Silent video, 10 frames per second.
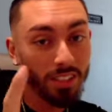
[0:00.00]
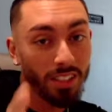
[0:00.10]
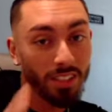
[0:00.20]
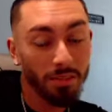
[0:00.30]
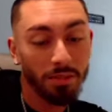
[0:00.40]
say
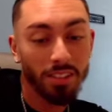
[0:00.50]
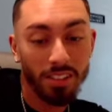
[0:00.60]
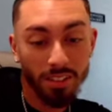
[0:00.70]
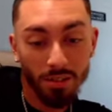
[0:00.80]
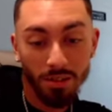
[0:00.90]
something. Let's
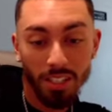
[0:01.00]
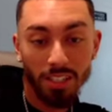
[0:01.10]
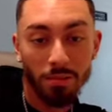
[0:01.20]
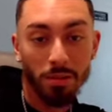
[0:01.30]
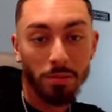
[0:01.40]
go hit
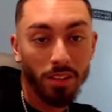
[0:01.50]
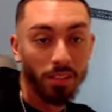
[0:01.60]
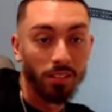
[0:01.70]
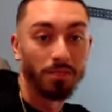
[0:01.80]
up your mother.